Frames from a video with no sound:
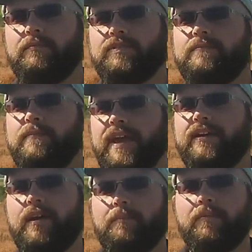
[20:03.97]
to make
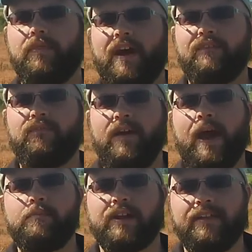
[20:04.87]
up that
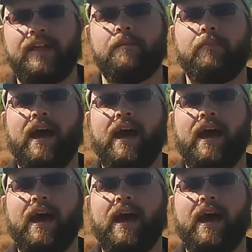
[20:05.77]
fabric and that